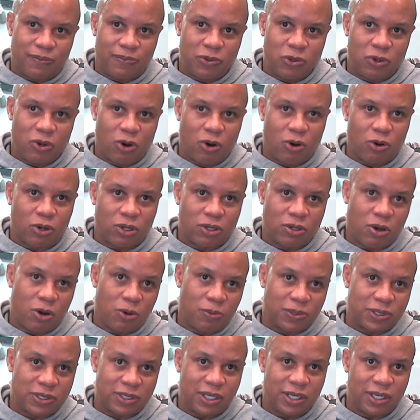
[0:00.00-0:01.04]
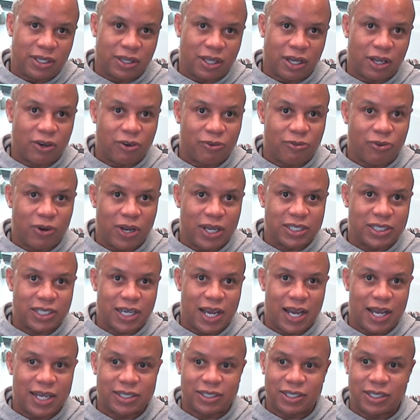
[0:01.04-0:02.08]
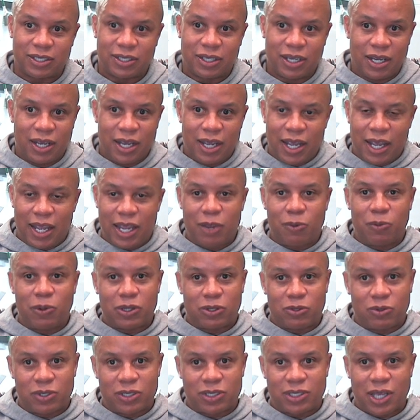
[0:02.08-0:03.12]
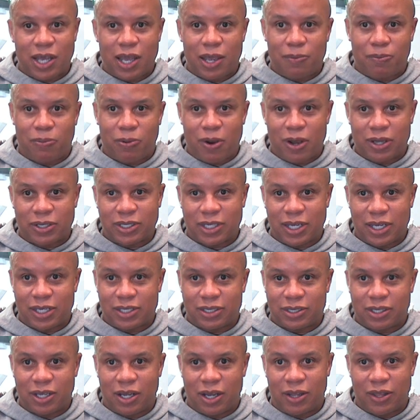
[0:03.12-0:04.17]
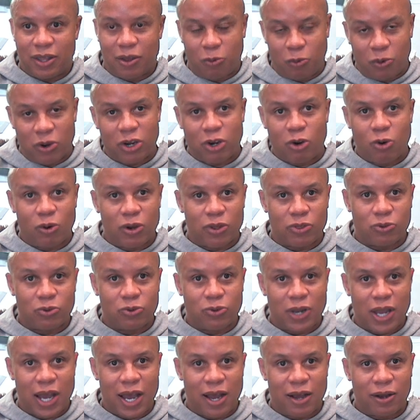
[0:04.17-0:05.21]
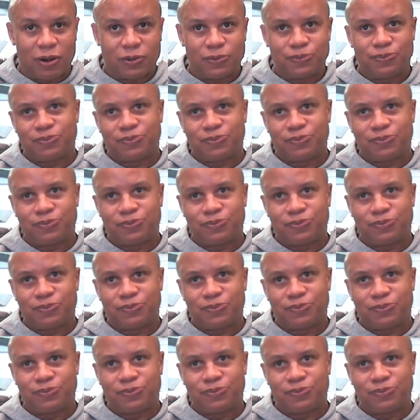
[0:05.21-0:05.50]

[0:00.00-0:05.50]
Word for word: you know, Oklahoma City Thunder franchise, and mm-hmm, he went through the same process that we're going through now.